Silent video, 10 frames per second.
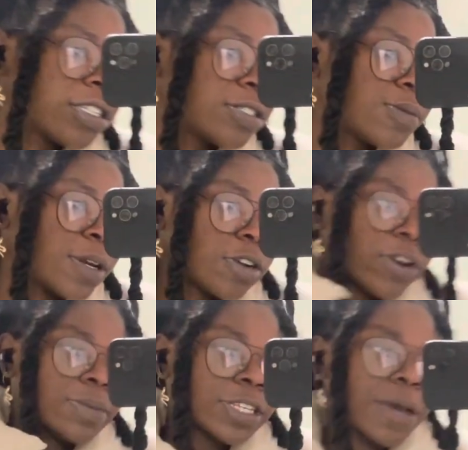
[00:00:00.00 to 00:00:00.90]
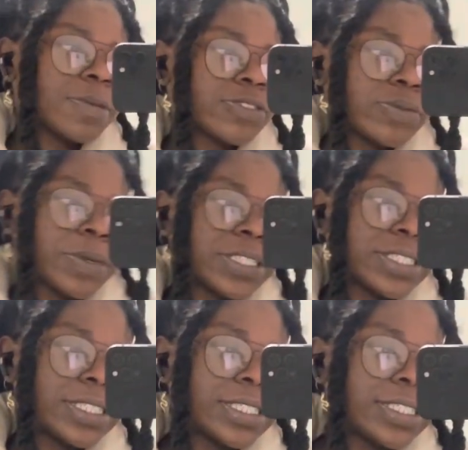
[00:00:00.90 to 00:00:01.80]
Sweater crop top is from
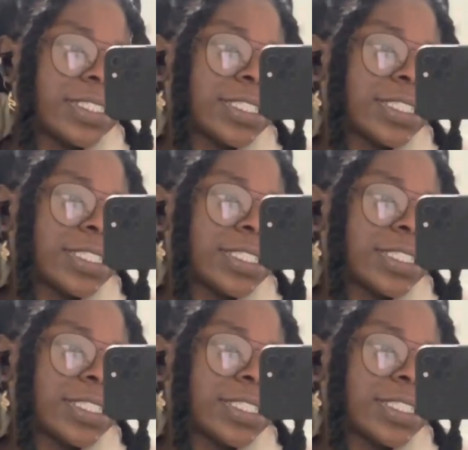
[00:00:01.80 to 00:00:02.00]
Macy's.